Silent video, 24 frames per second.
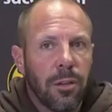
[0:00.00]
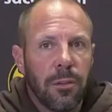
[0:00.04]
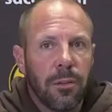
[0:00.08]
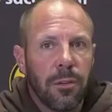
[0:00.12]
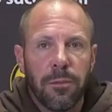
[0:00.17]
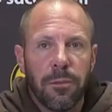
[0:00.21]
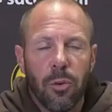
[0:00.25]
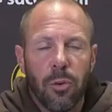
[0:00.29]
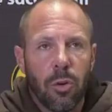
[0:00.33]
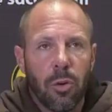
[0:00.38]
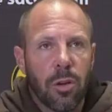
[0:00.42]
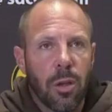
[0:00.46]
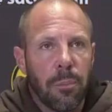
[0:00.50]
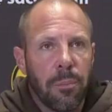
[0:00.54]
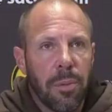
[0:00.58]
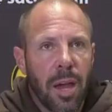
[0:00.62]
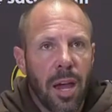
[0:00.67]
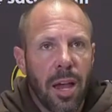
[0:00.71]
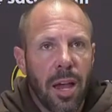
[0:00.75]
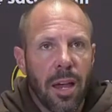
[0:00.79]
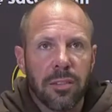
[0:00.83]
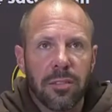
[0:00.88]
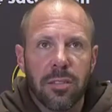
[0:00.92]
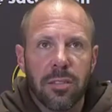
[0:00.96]
full
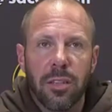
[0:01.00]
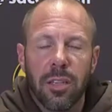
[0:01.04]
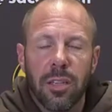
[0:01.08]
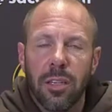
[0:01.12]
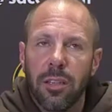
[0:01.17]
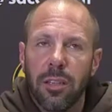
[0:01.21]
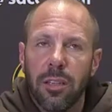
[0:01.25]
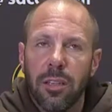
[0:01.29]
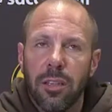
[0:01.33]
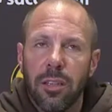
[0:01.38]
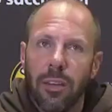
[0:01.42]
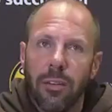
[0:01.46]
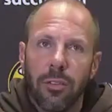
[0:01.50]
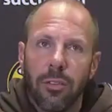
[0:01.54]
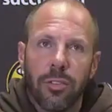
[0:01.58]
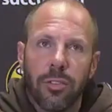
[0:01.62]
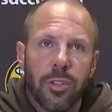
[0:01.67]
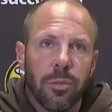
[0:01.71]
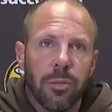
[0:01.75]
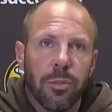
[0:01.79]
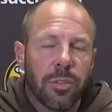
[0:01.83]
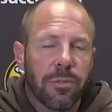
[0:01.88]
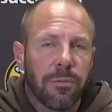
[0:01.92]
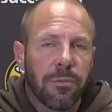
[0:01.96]
capacity, the energy
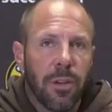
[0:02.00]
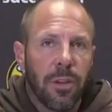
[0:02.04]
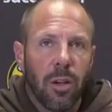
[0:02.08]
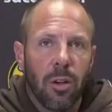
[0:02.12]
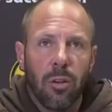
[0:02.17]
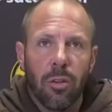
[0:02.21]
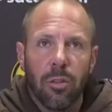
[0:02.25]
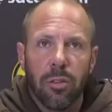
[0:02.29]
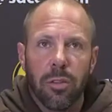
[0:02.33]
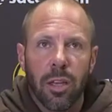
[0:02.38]
was felt.